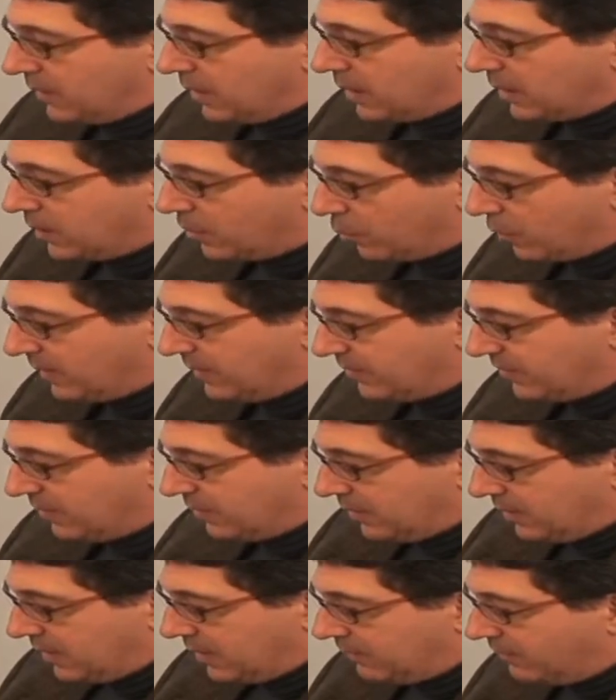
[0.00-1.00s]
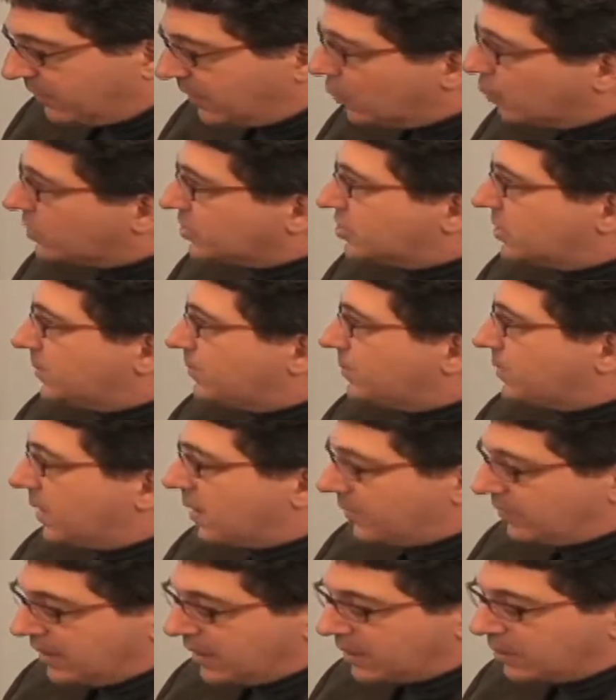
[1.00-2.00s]
the increase in, in viewership,
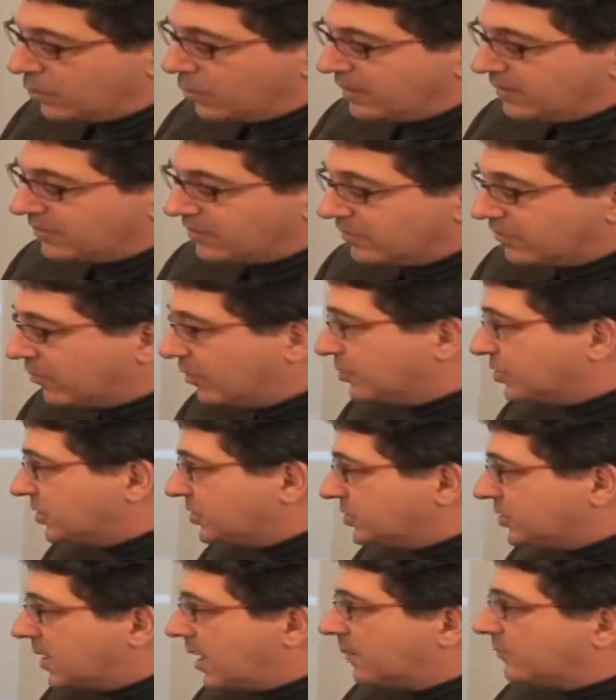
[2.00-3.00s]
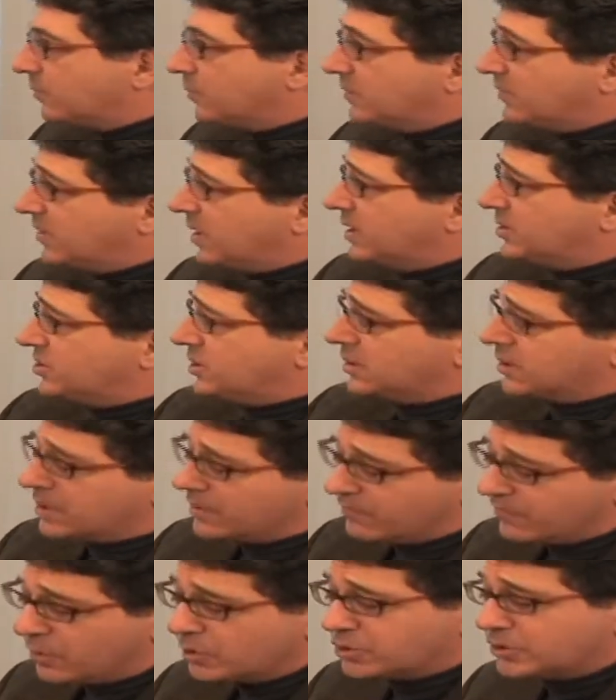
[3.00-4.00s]
uh, the increase in search engine mm-hmm, optimization mm-hmm. and
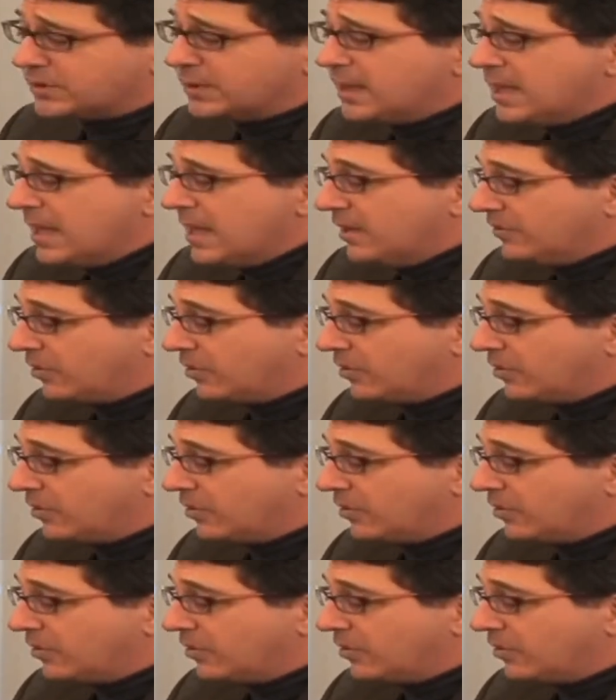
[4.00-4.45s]
conversion.